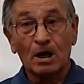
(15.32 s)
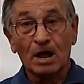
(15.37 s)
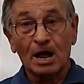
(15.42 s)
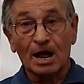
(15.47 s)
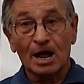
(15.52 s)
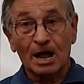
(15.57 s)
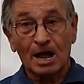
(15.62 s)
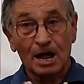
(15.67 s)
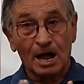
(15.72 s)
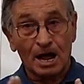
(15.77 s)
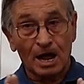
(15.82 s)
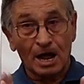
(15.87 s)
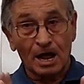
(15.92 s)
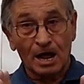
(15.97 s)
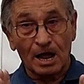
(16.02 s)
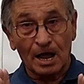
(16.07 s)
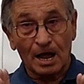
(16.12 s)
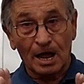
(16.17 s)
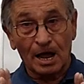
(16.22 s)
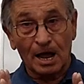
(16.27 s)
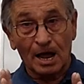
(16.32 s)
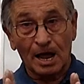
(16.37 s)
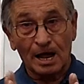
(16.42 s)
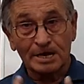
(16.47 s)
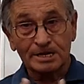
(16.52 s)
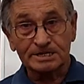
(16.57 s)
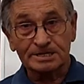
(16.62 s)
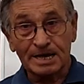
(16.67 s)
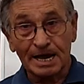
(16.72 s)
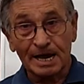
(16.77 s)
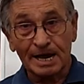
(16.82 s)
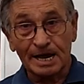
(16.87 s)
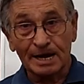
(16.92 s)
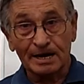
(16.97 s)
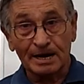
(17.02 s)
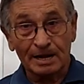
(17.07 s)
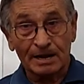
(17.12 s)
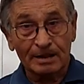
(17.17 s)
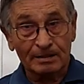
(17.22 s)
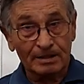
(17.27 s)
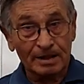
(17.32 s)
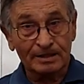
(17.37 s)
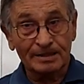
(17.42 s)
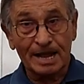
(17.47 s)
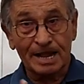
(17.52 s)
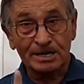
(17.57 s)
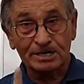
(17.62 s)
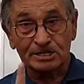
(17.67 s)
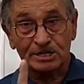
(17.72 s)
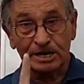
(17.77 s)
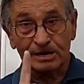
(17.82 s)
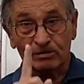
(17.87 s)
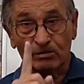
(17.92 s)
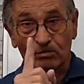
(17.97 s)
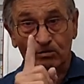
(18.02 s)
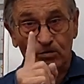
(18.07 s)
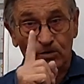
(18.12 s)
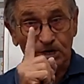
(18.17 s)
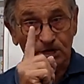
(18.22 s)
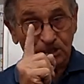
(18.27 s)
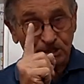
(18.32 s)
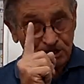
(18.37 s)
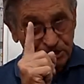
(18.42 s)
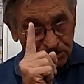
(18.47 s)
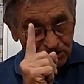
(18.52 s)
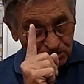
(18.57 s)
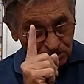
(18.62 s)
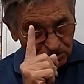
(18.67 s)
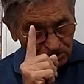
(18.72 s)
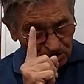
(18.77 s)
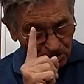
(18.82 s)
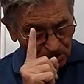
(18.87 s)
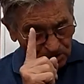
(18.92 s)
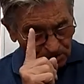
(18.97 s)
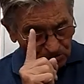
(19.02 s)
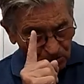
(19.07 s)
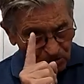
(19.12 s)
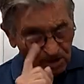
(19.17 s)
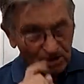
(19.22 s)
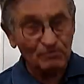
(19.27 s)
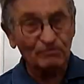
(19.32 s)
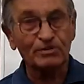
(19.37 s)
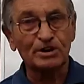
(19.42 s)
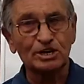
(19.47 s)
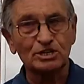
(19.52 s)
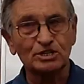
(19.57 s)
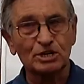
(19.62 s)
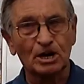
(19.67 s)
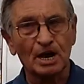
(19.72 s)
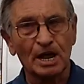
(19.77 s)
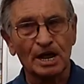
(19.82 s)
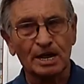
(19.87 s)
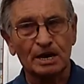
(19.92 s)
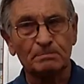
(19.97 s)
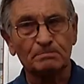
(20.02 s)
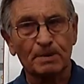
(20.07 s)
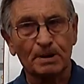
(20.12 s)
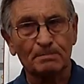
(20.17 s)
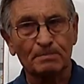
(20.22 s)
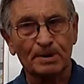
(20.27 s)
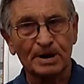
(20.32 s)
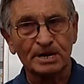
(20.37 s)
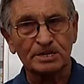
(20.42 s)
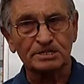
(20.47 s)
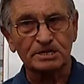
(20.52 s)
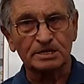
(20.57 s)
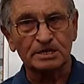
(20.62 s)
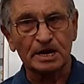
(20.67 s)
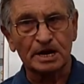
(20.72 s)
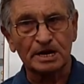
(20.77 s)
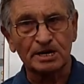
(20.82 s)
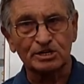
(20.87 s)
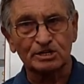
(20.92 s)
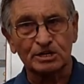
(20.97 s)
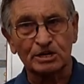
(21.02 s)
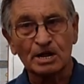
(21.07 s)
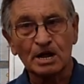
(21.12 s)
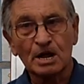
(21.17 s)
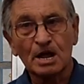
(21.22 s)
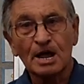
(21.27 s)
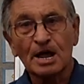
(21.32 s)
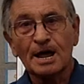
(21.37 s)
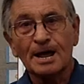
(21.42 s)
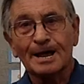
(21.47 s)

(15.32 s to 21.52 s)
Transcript: I said that secret was to use only one visual aid per presentation.